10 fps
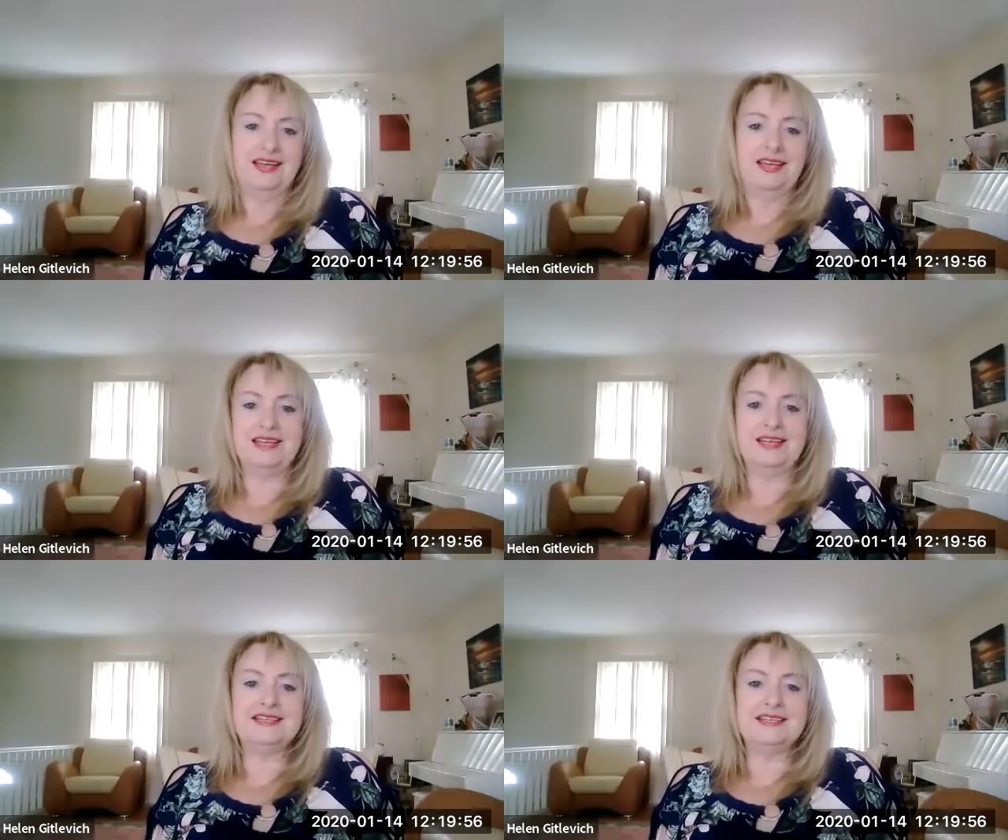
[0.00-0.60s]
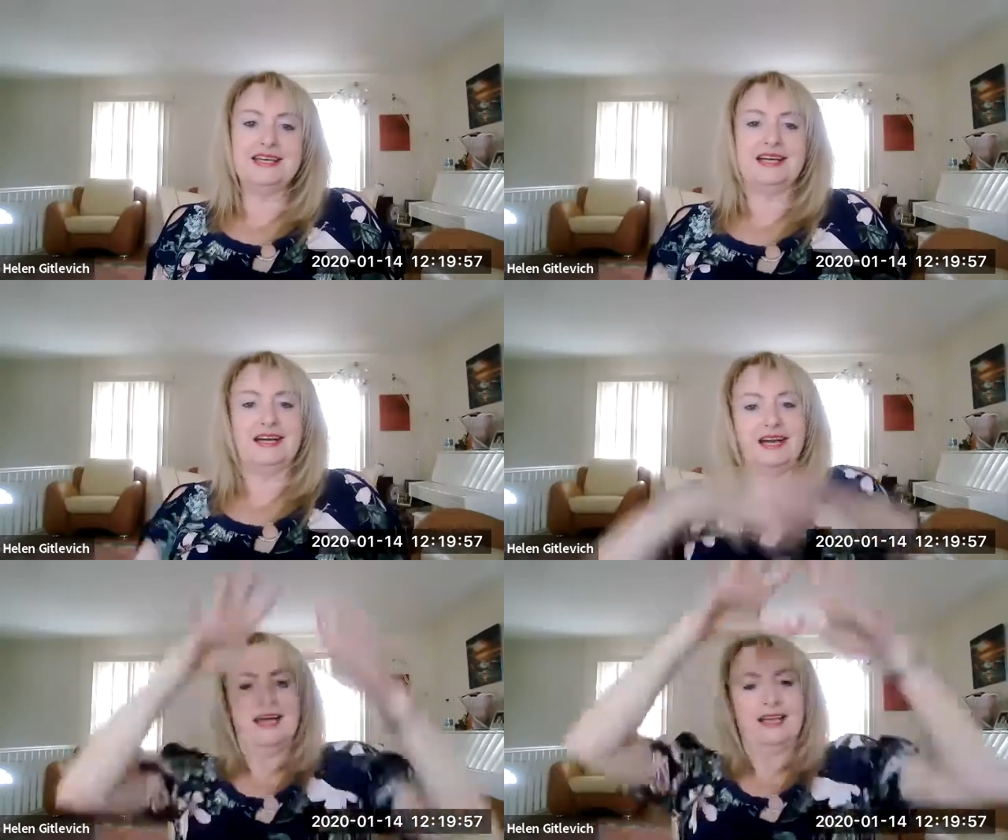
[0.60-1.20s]
Is
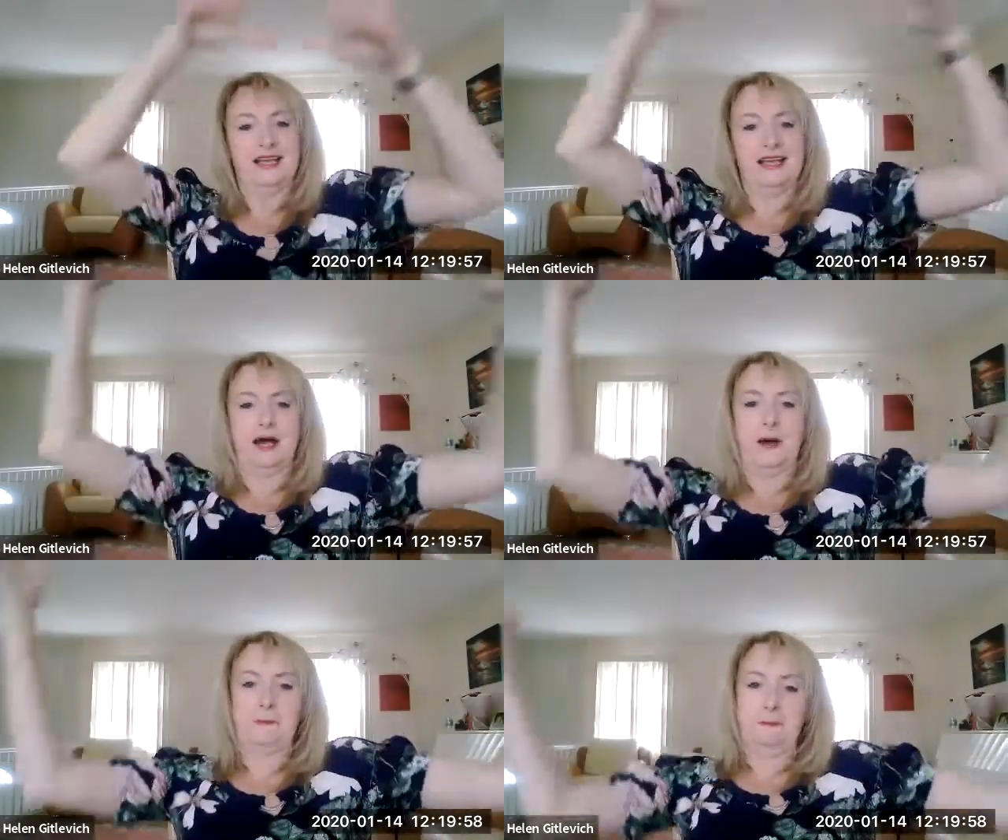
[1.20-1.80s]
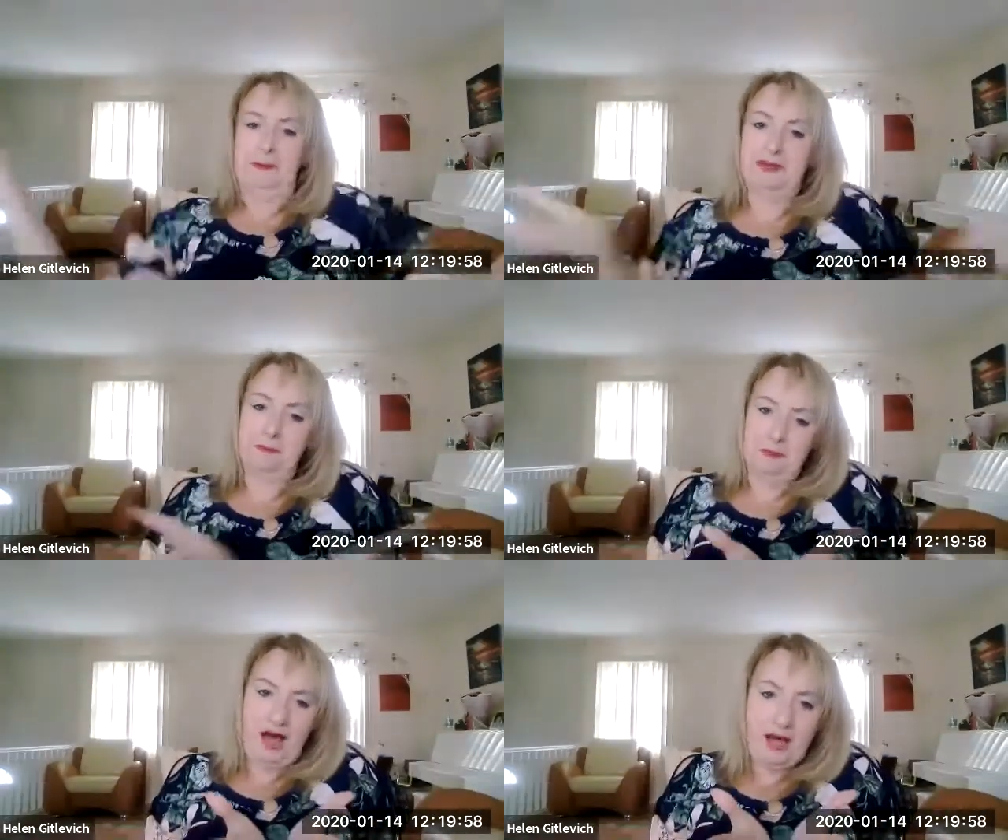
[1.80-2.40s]
like a big
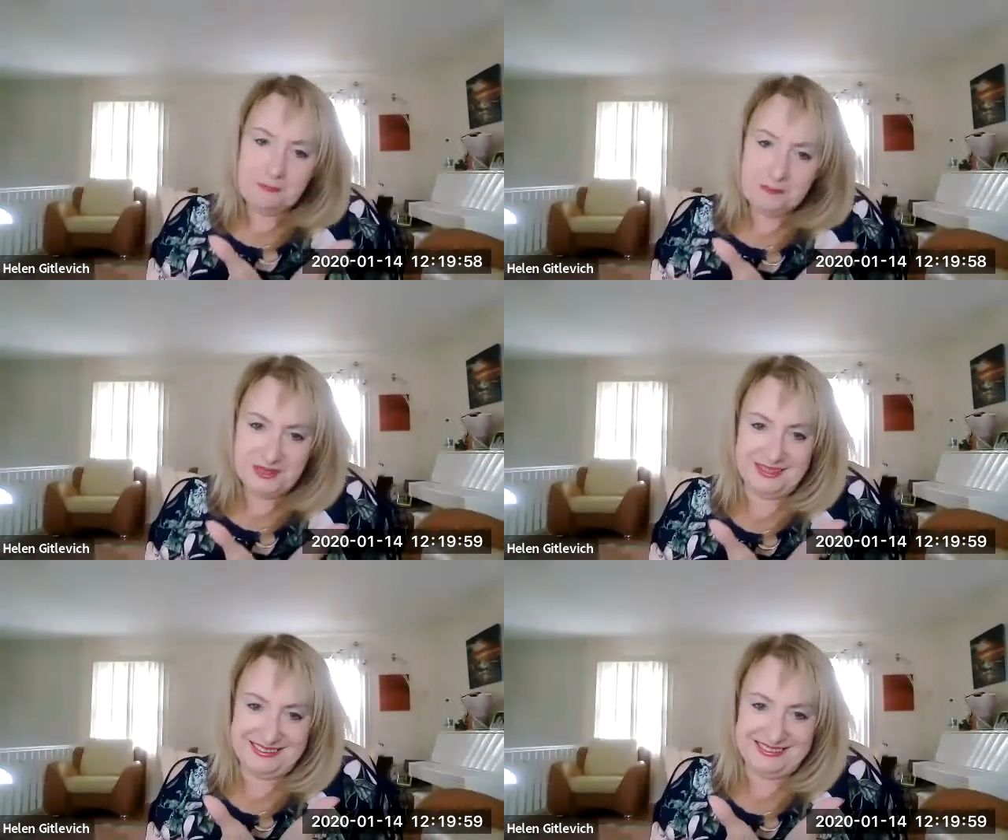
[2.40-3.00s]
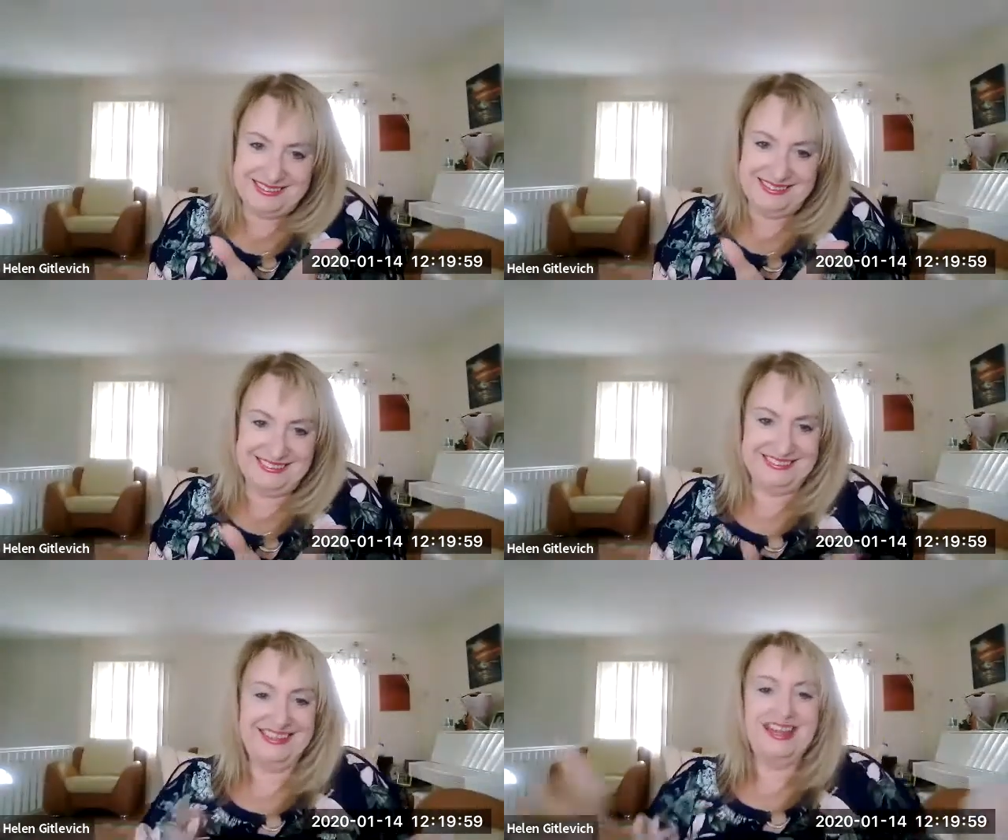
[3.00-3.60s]
blob
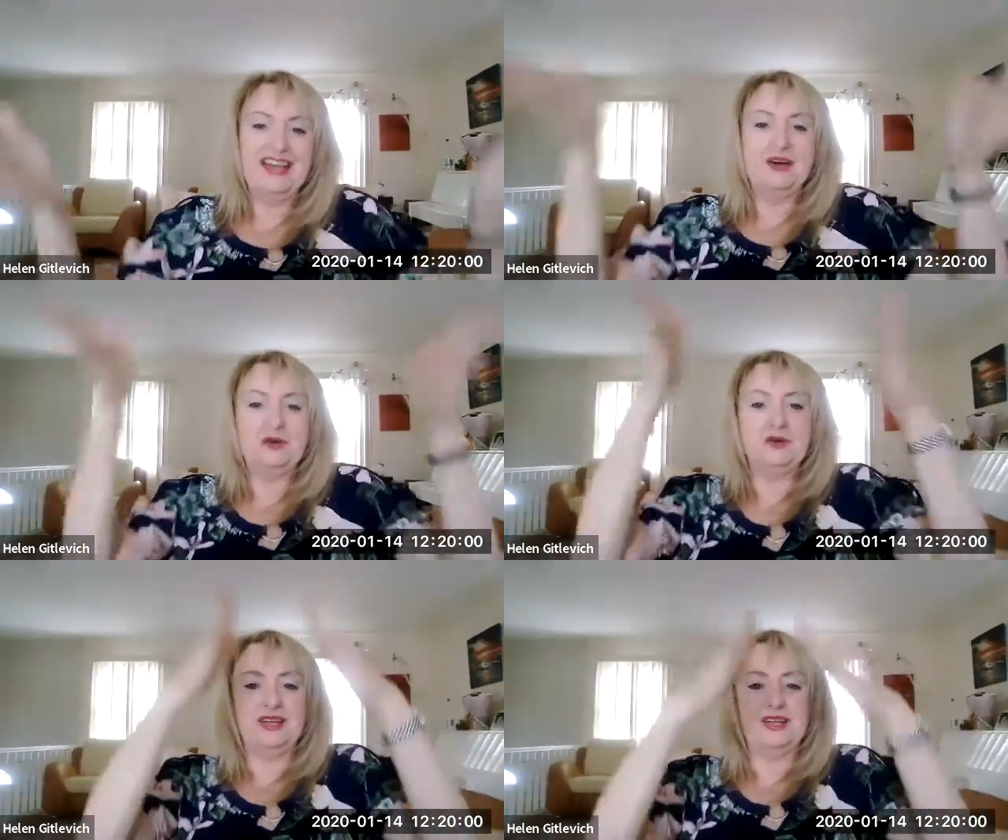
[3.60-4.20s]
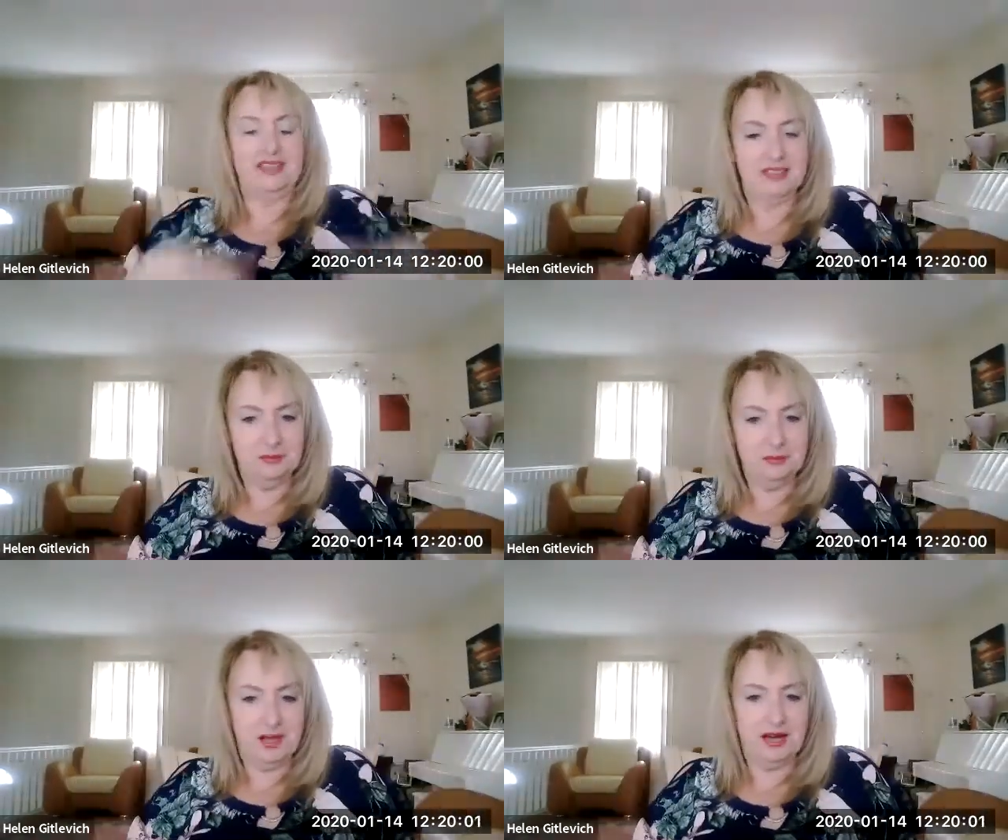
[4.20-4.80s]
or a thin
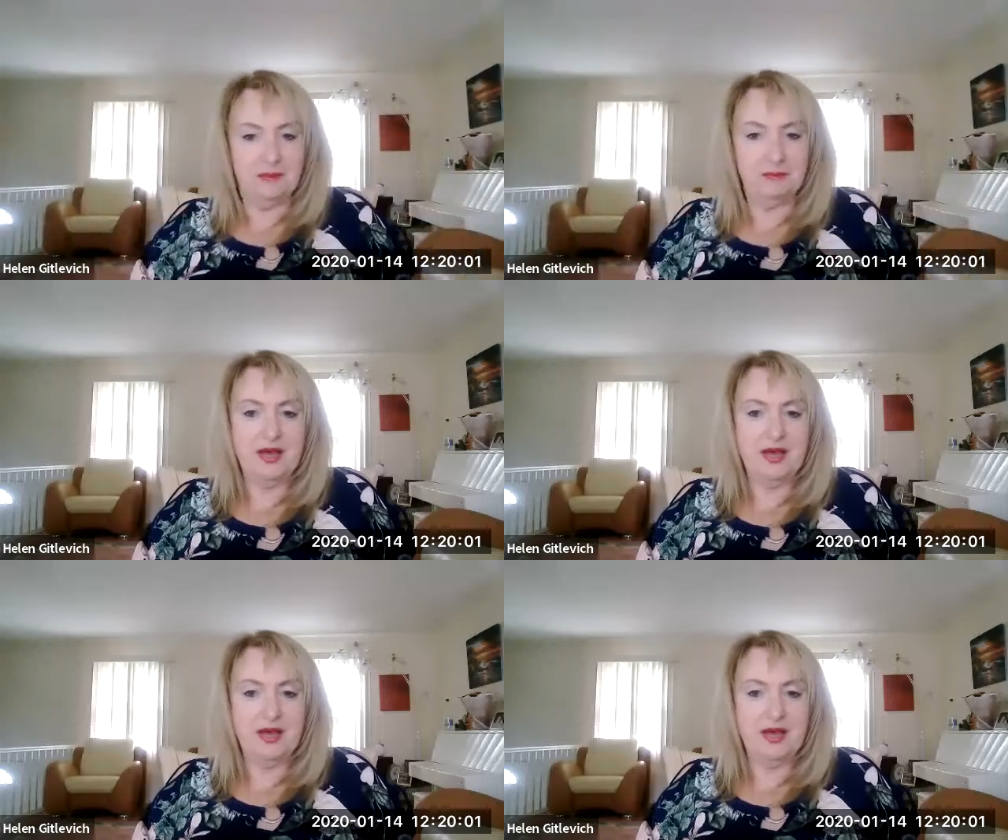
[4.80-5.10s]
blob?